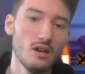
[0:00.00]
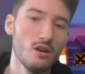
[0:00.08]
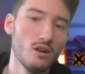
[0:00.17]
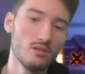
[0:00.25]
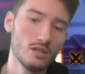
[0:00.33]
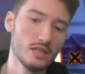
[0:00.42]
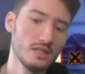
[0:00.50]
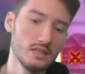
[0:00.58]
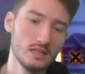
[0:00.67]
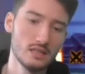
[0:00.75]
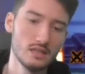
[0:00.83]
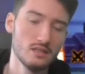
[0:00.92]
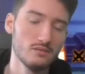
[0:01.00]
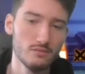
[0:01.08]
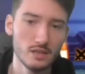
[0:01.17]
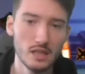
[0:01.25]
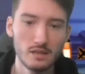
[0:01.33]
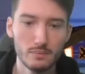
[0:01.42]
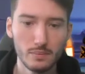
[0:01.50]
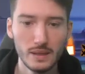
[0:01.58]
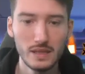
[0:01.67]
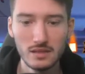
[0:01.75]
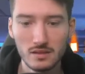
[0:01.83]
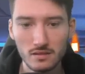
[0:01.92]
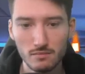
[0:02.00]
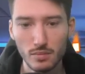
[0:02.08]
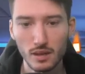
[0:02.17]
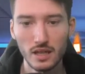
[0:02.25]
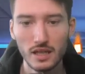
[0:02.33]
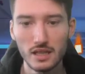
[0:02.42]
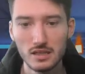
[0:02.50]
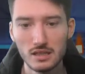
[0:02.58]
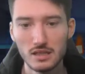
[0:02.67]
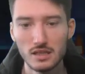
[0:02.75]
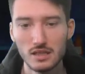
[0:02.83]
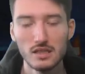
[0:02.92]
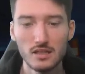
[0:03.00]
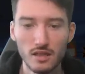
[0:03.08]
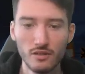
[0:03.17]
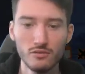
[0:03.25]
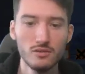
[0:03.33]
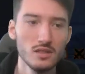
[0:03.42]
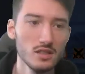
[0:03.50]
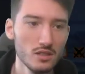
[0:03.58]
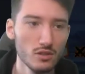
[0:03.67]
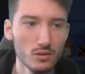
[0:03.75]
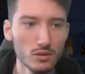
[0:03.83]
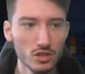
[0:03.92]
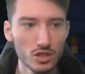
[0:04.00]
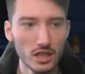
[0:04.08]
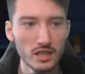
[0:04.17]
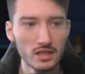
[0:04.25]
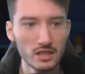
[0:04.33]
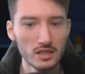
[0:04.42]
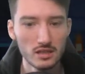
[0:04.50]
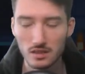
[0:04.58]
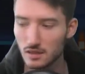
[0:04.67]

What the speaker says: Alright, we got beaten by a really cool Junt